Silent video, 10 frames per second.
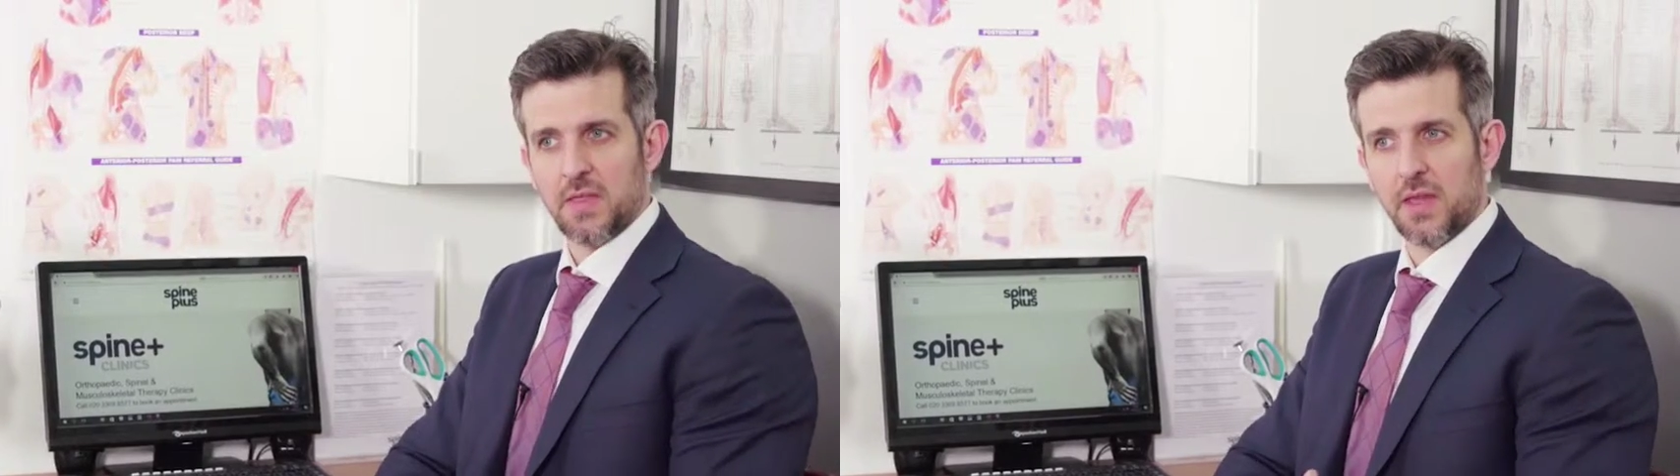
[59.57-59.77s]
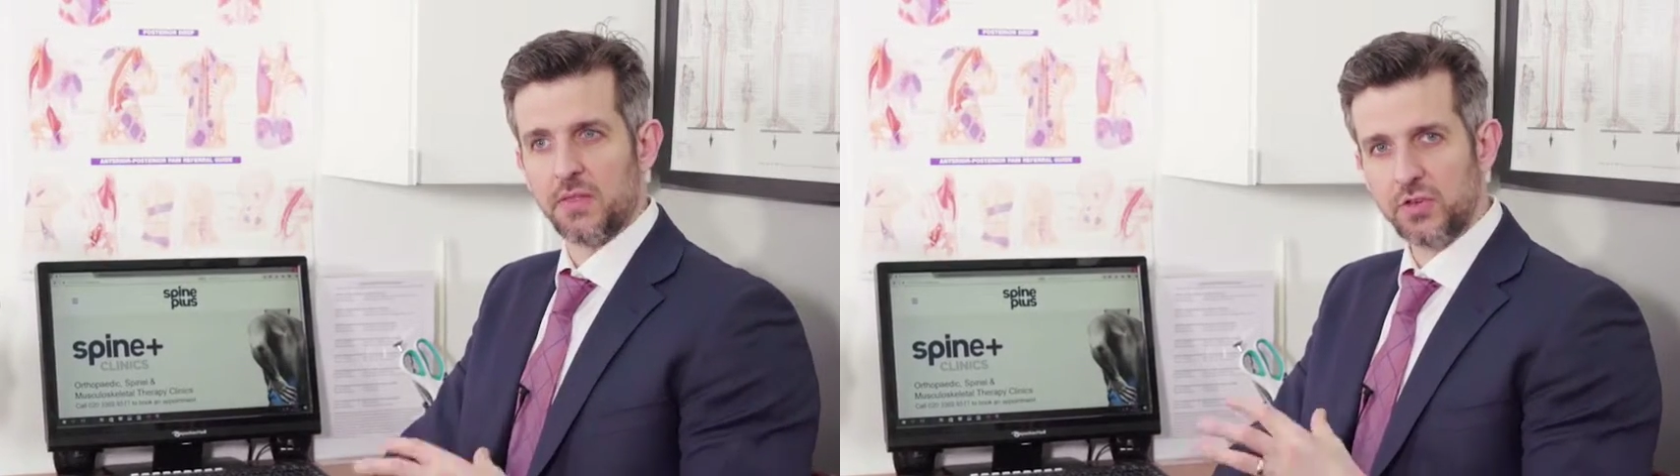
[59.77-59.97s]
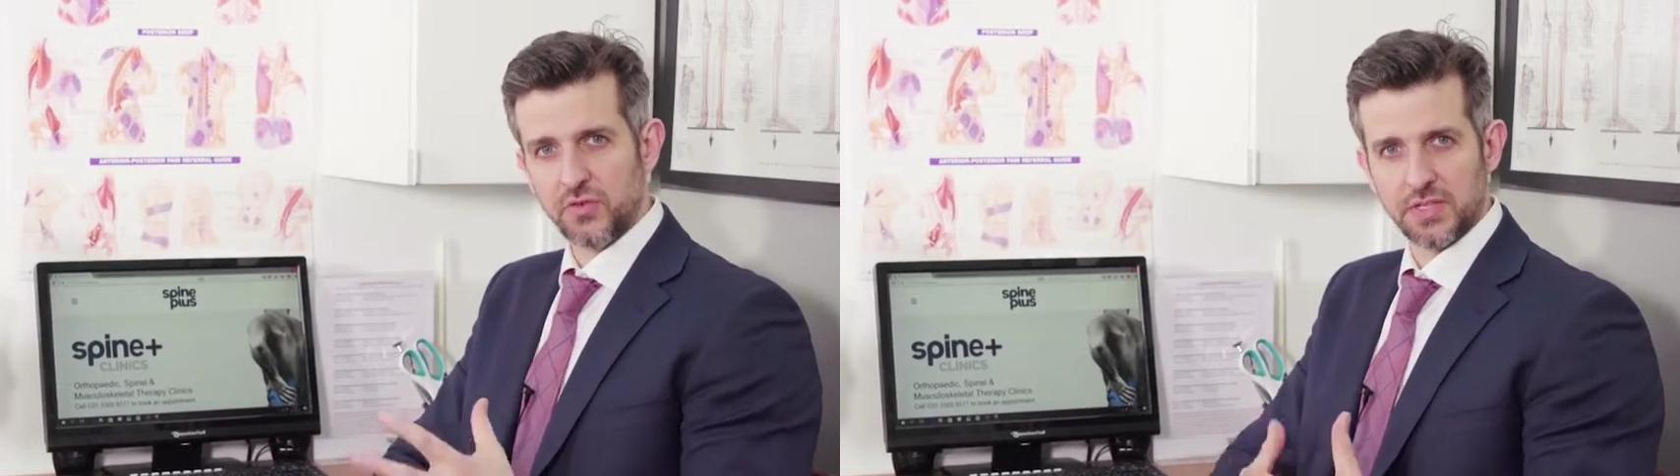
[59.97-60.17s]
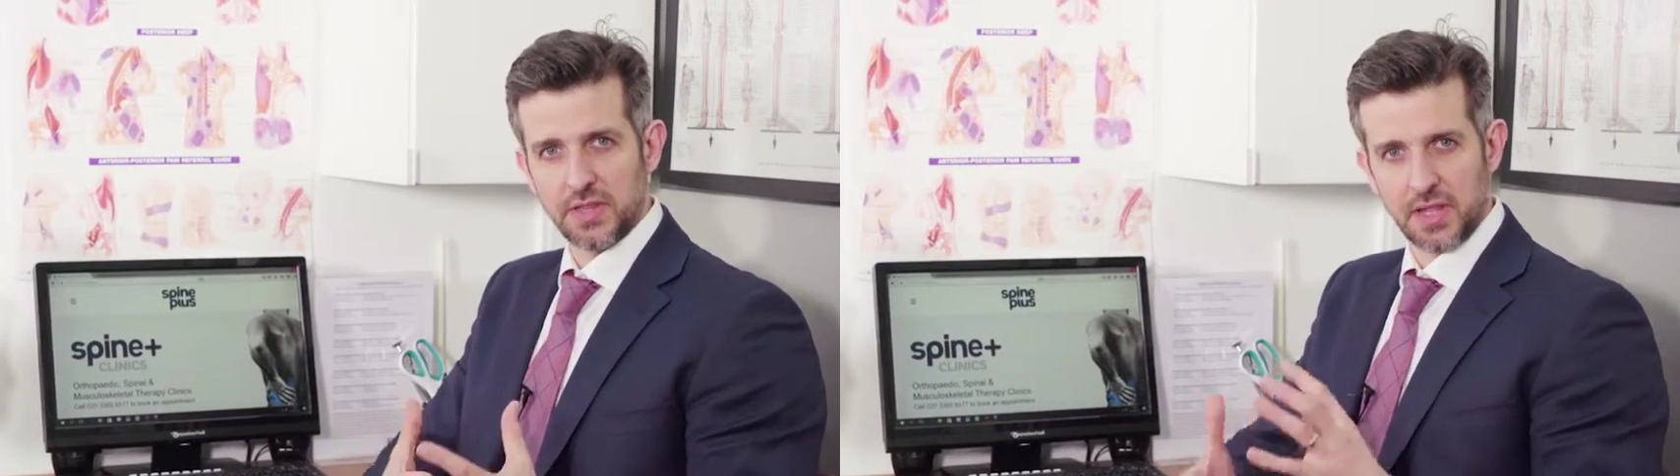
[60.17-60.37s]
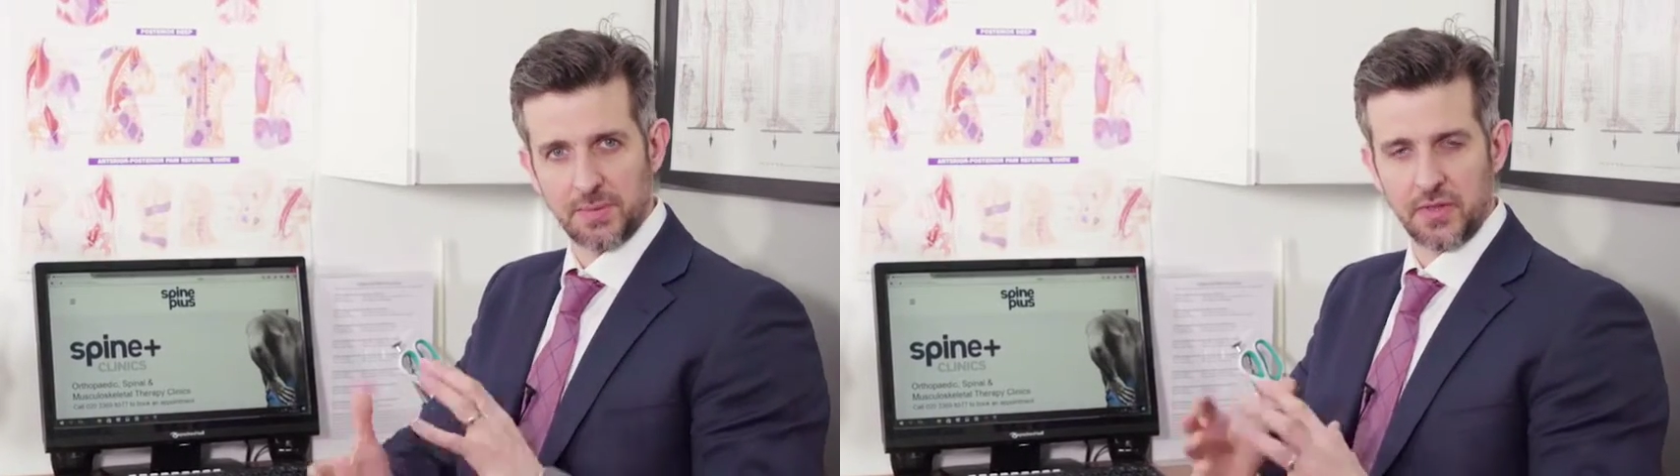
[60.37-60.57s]
The other
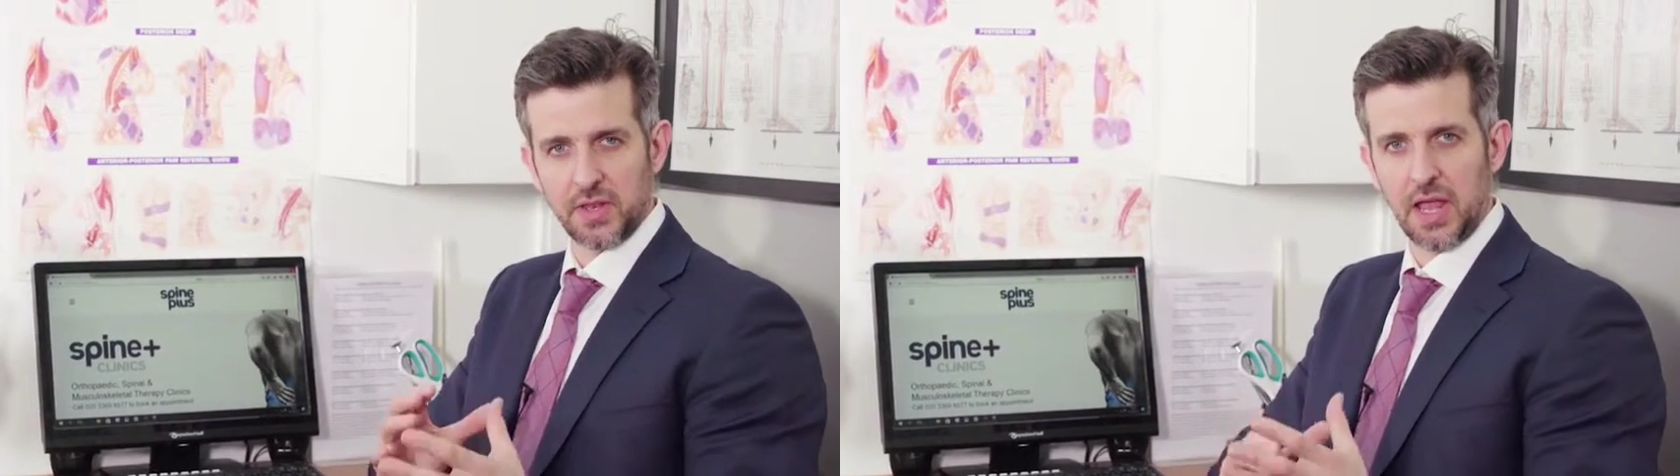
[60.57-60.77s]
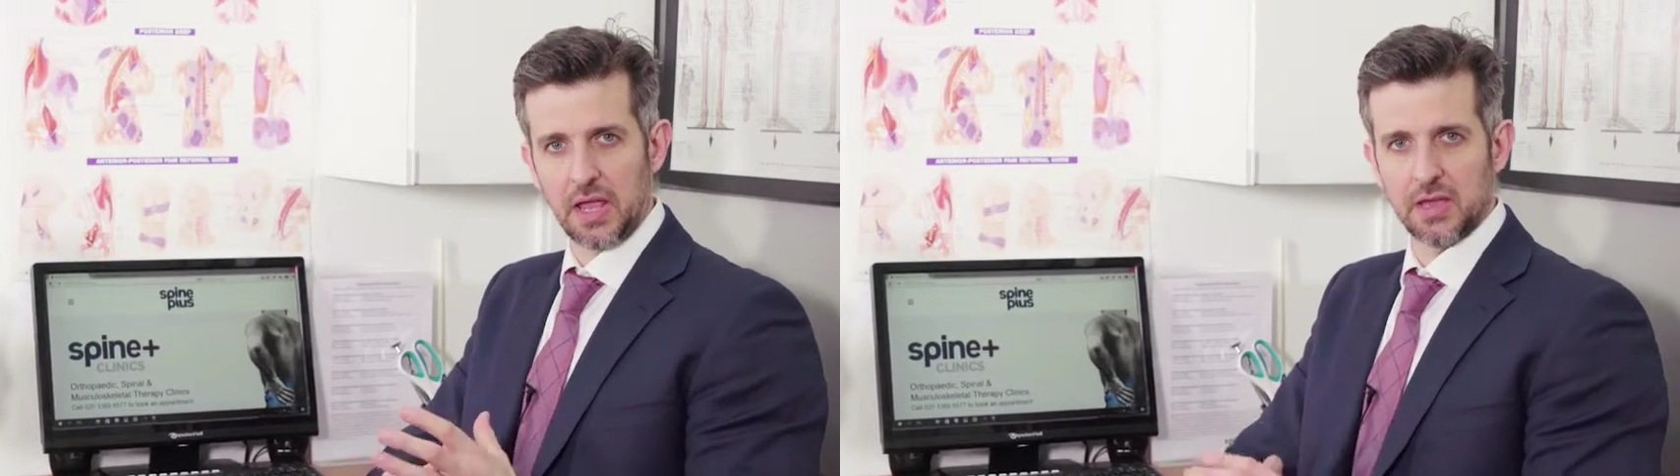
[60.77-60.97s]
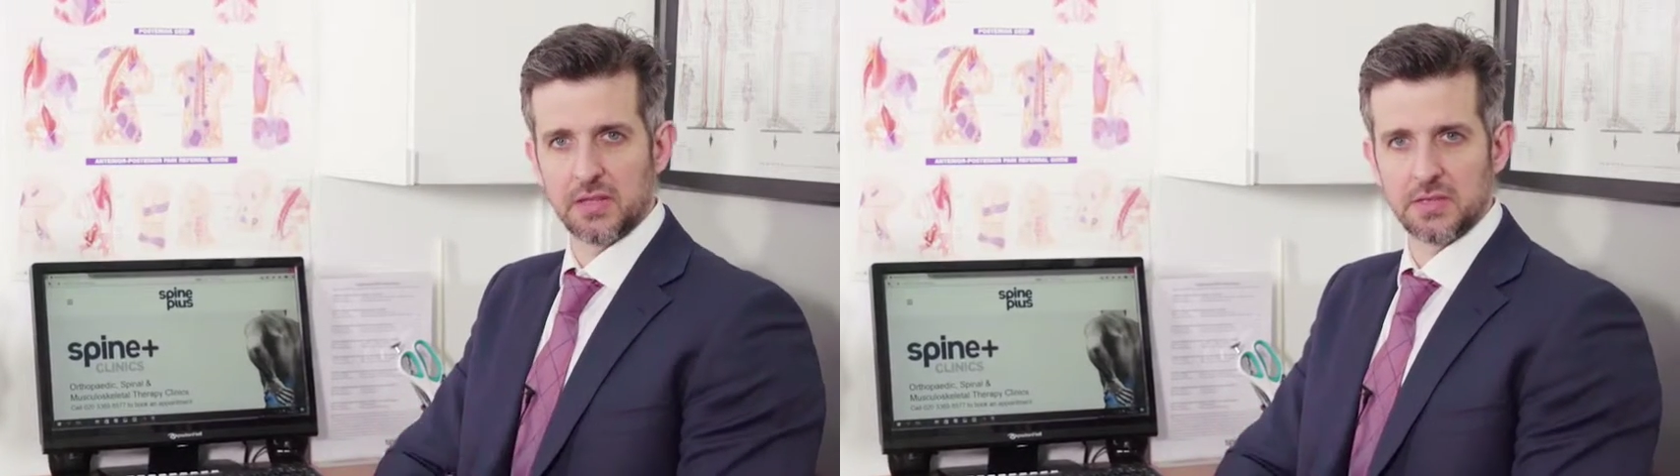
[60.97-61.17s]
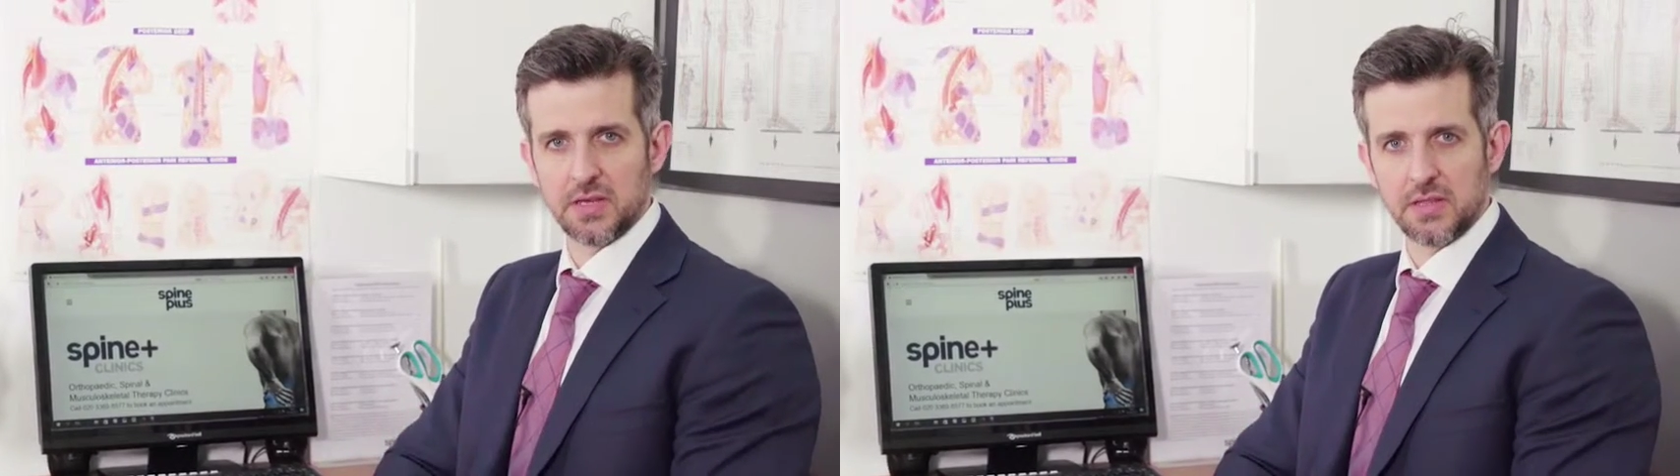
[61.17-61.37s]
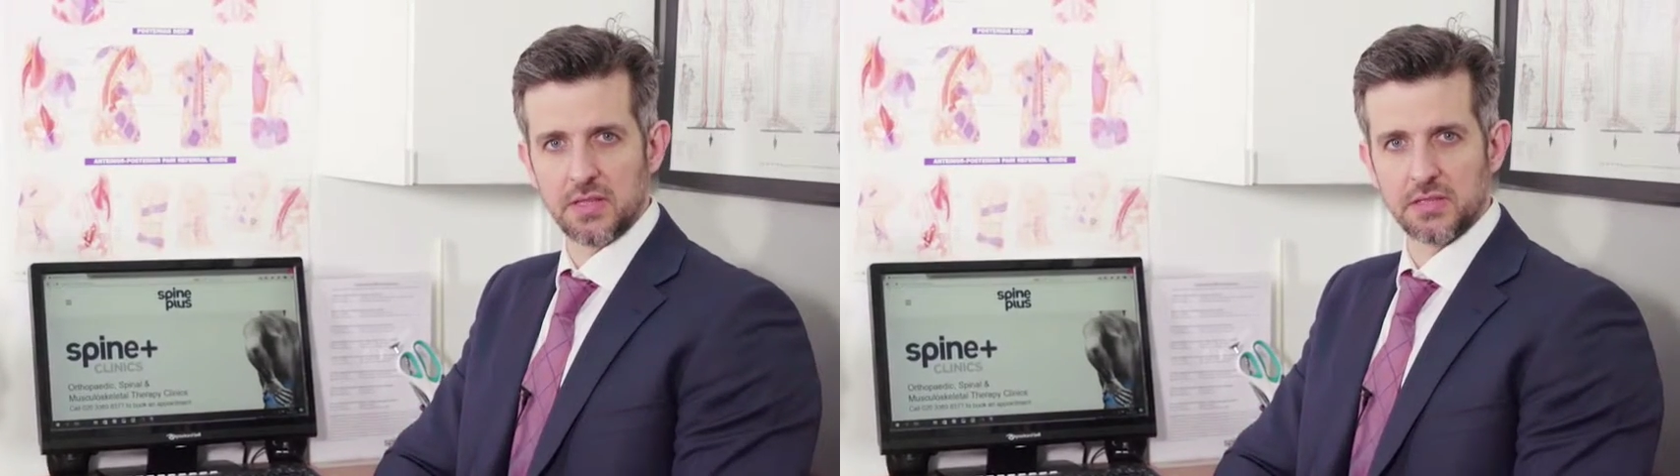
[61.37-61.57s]
interesting thing about the neck is
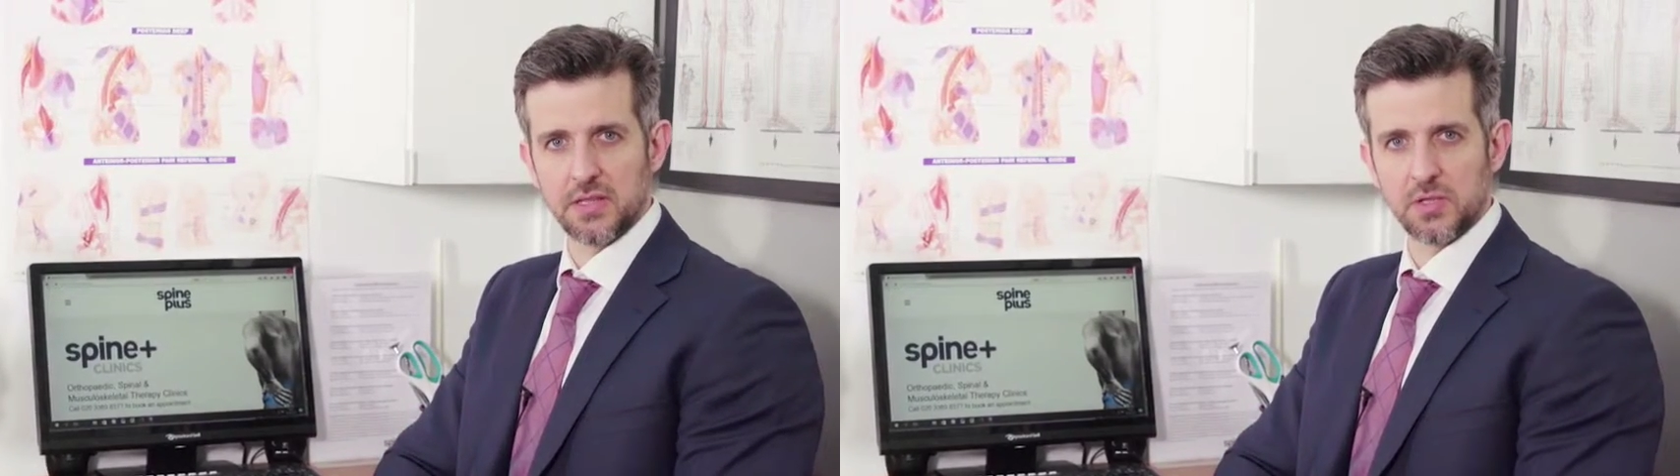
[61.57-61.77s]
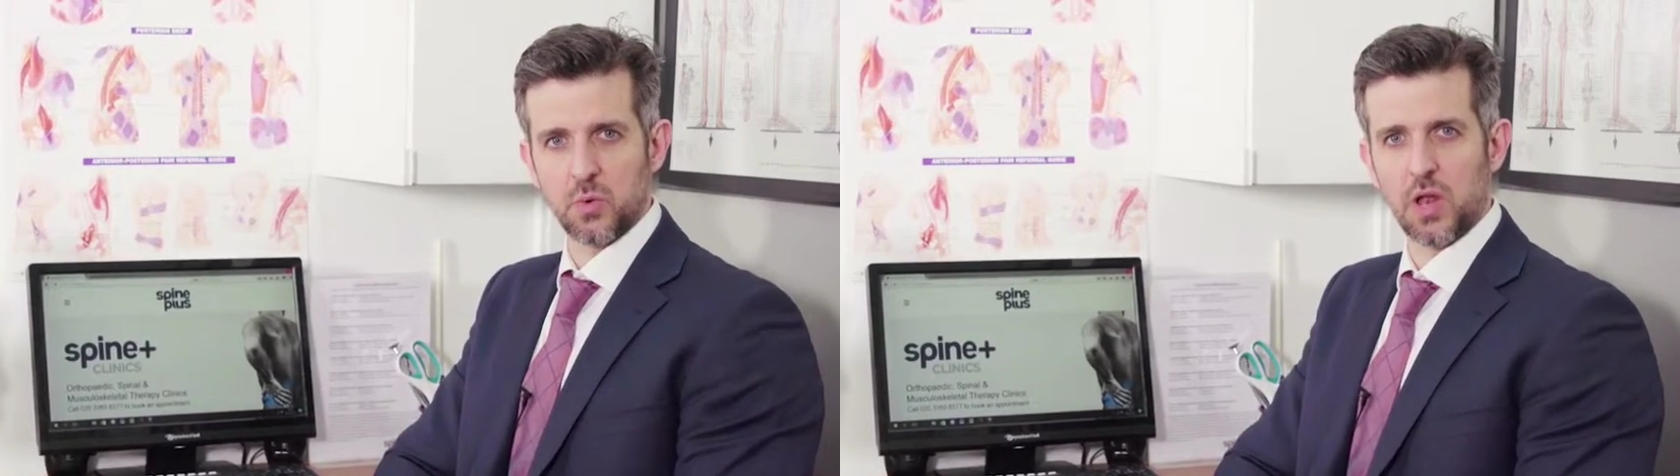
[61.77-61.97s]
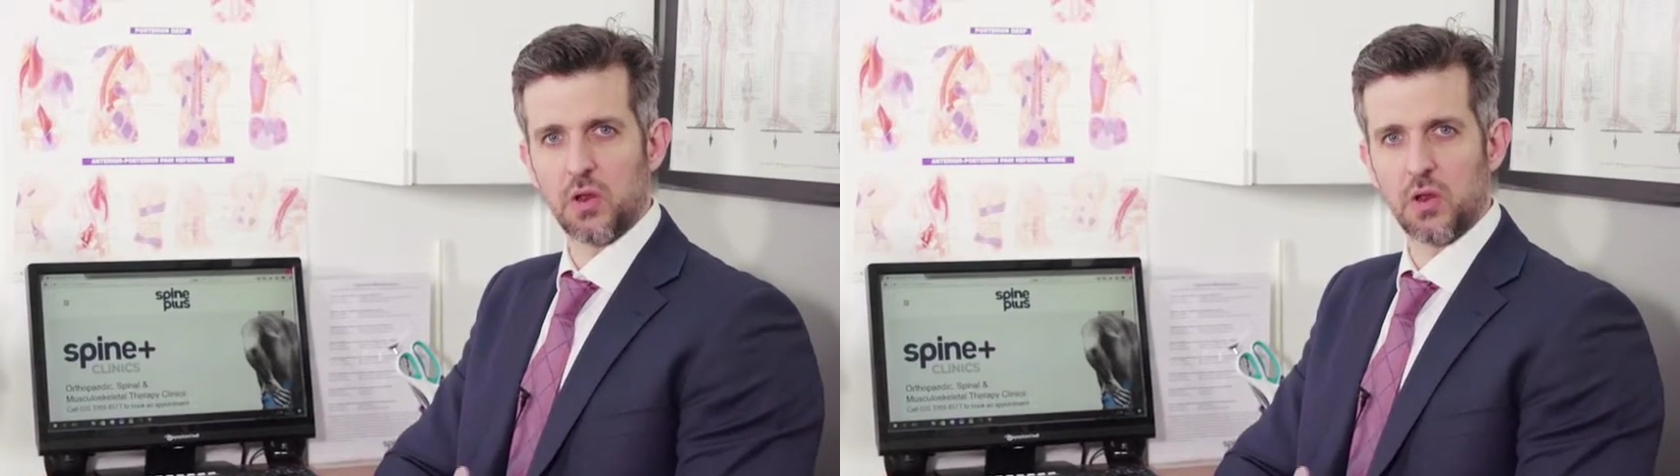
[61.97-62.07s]
that there's quite a